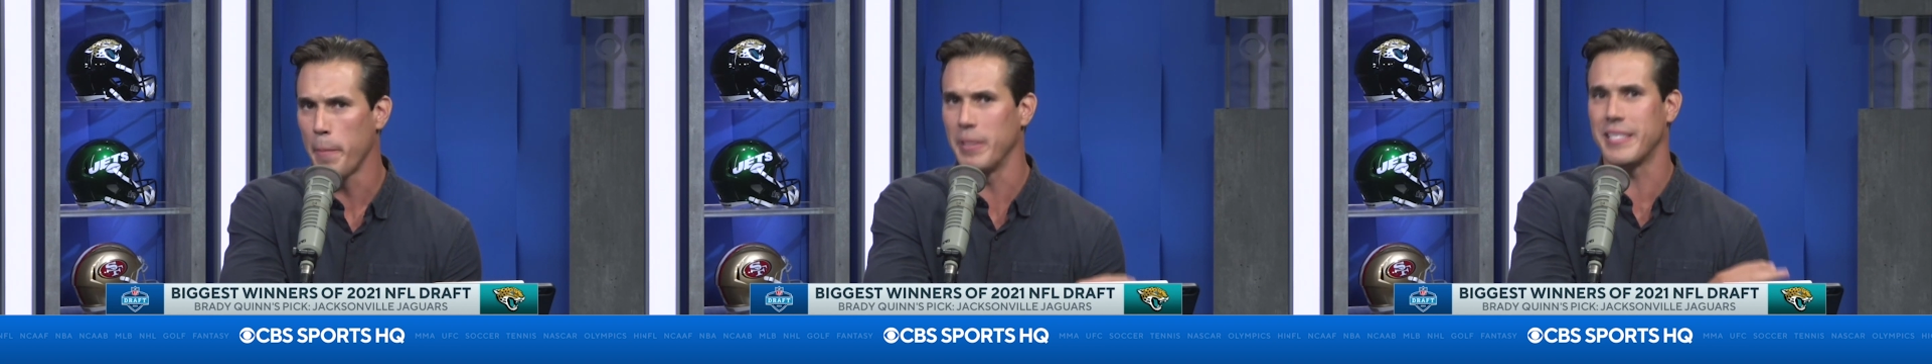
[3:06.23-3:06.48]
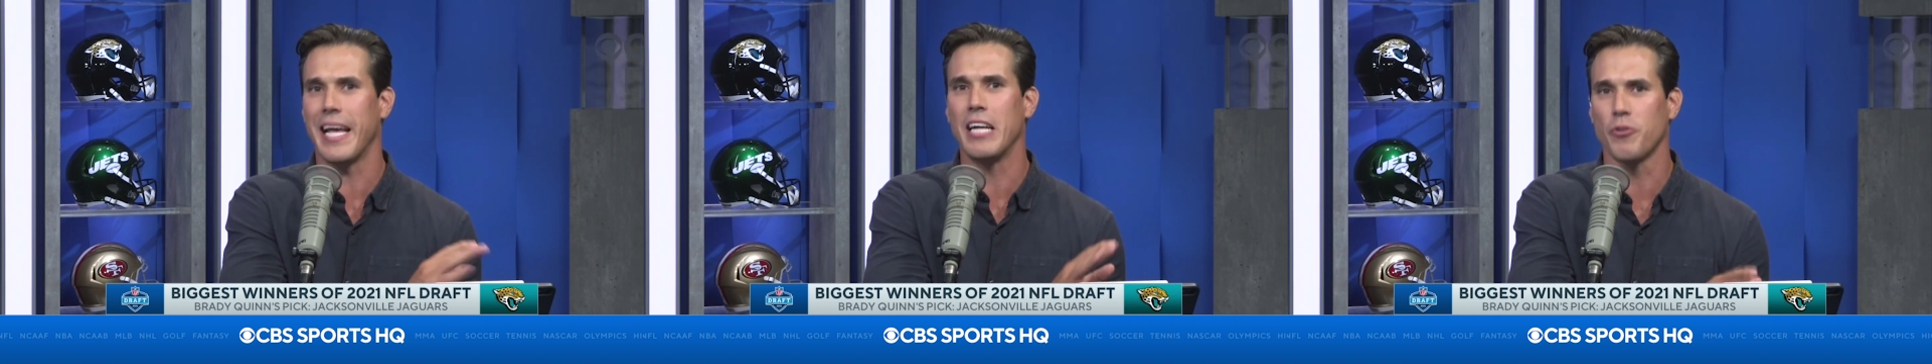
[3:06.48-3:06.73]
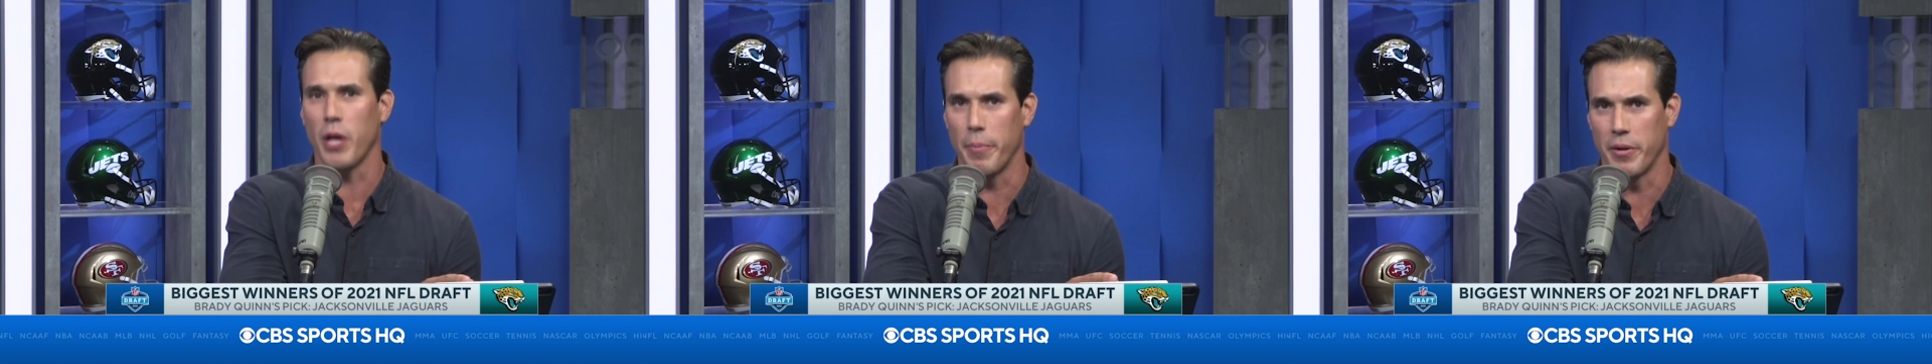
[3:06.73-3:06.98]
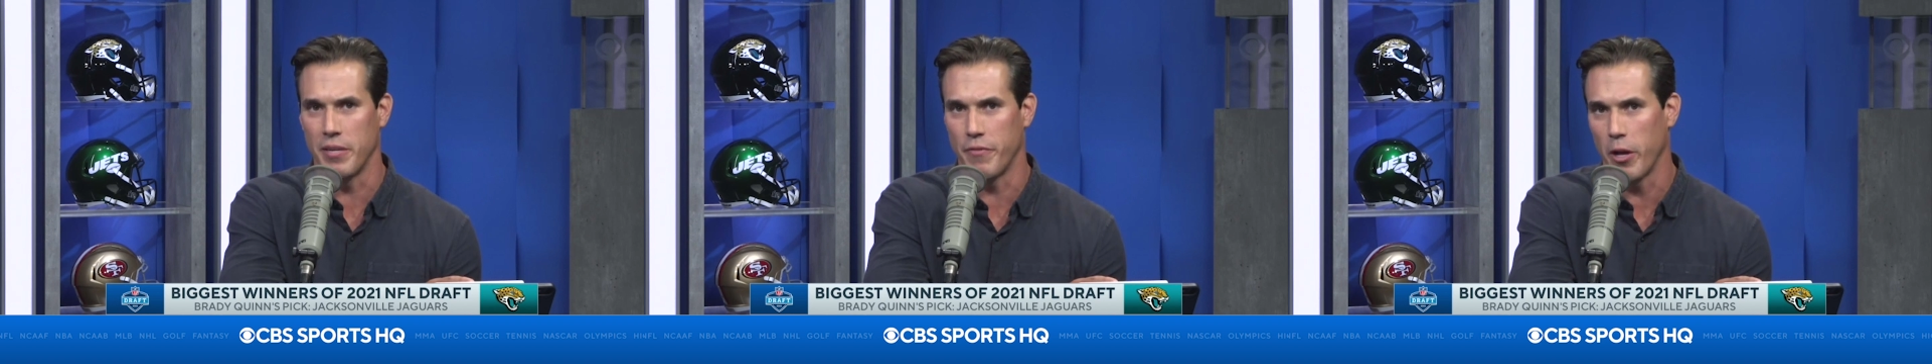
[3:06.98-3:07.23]
potentially
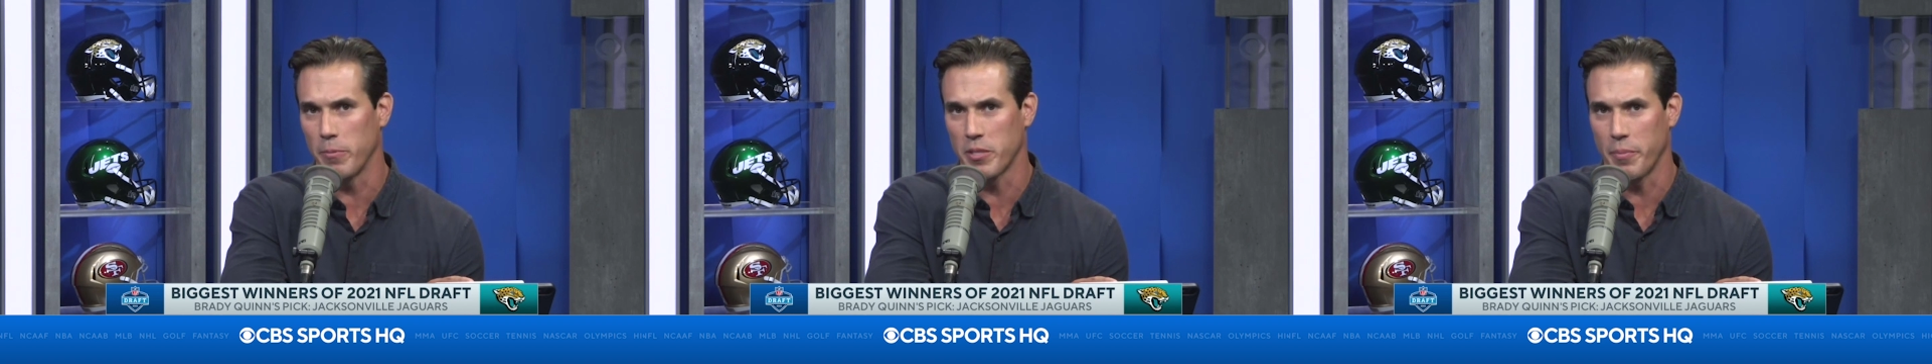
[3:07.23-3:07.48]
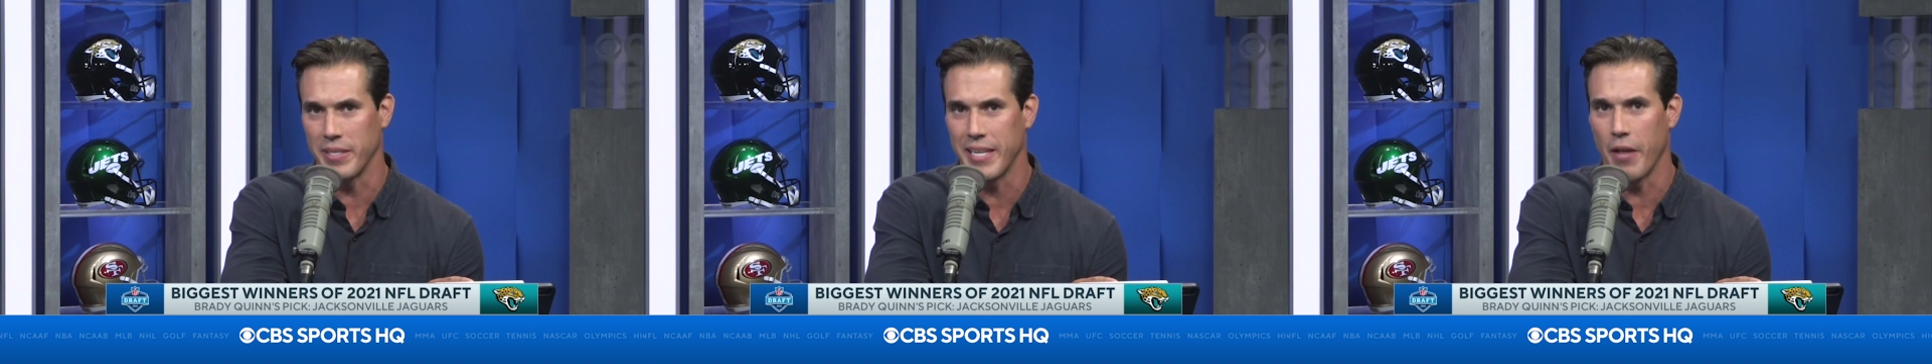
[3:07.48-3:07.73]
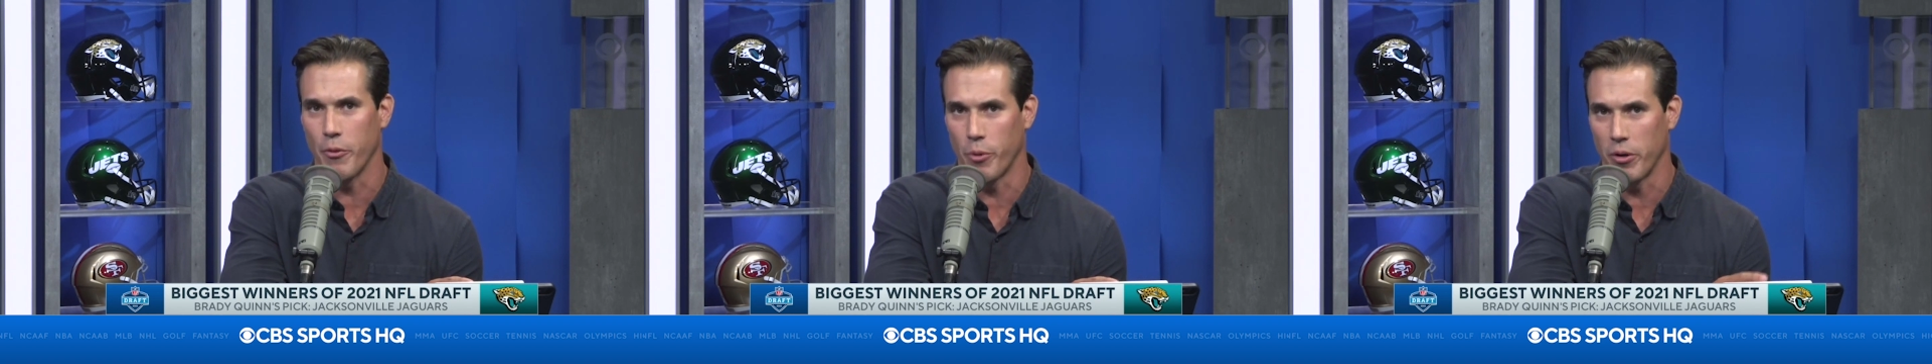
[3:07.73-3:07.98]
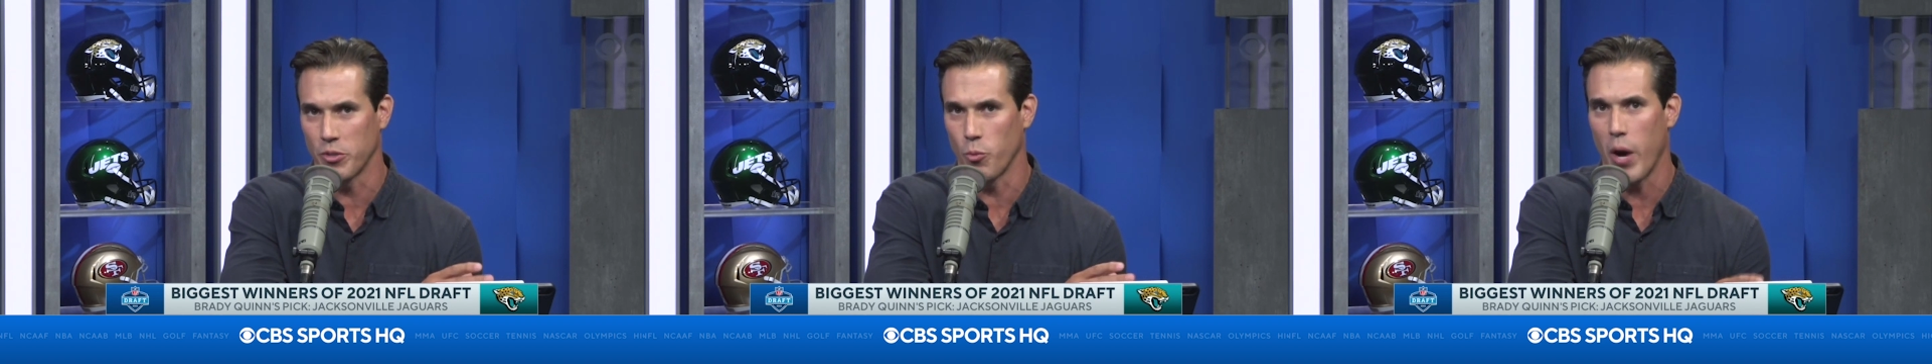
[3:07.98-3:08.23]
able to develop something down the
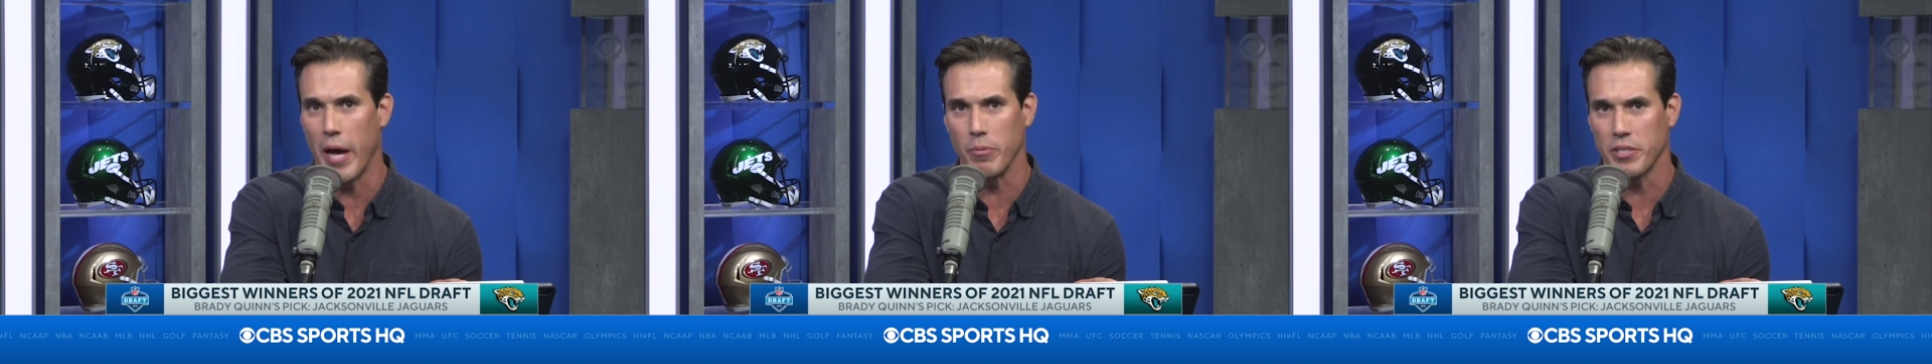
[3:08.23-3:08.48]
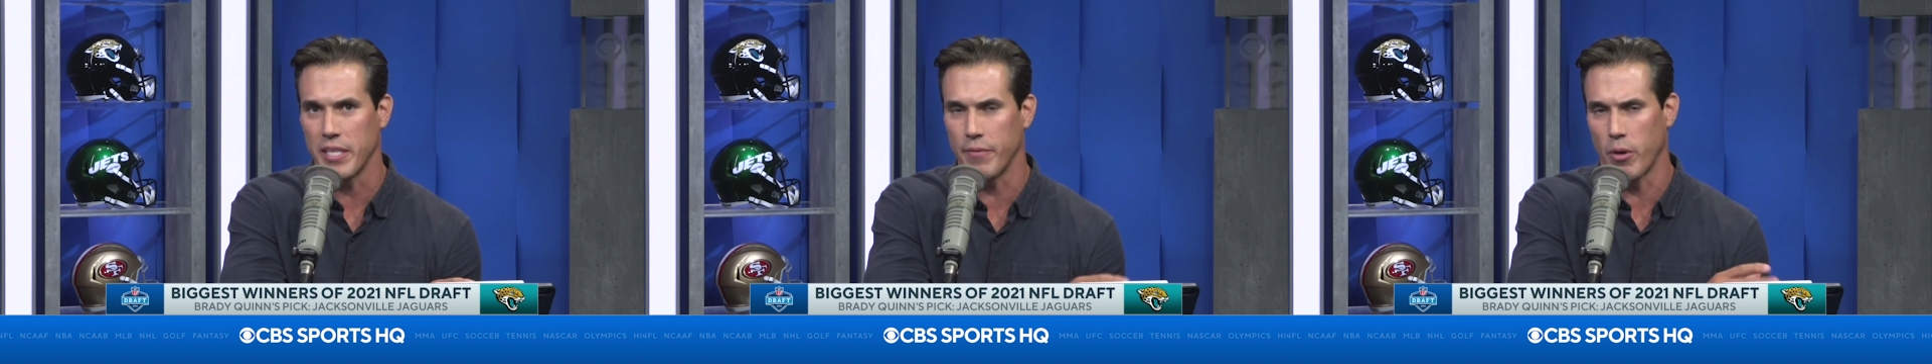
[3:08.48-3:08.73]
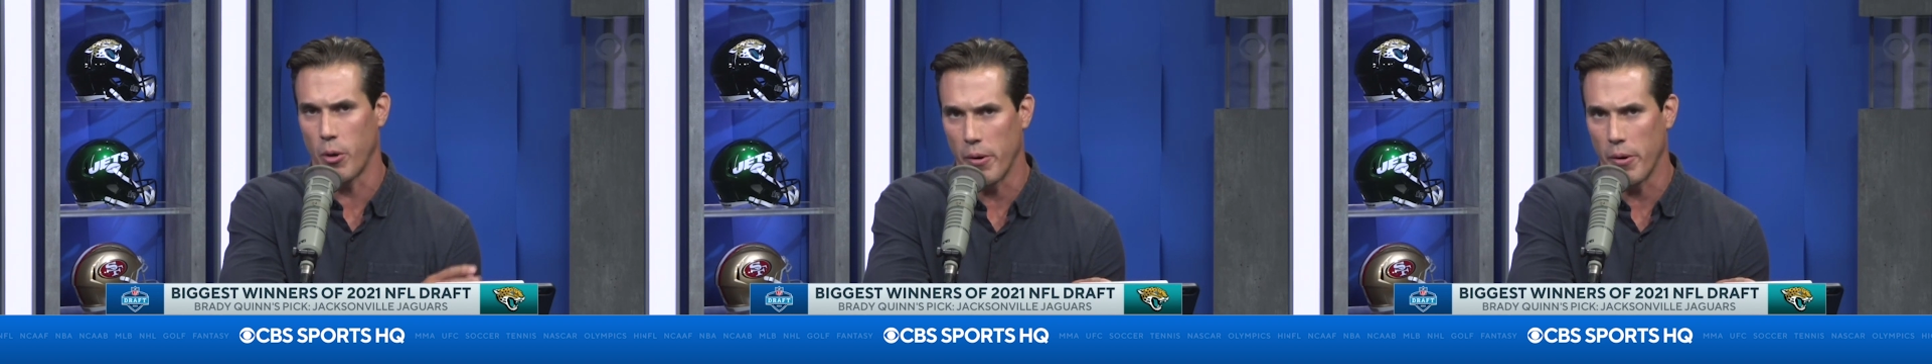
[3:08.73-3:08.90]
road as a wide receiver.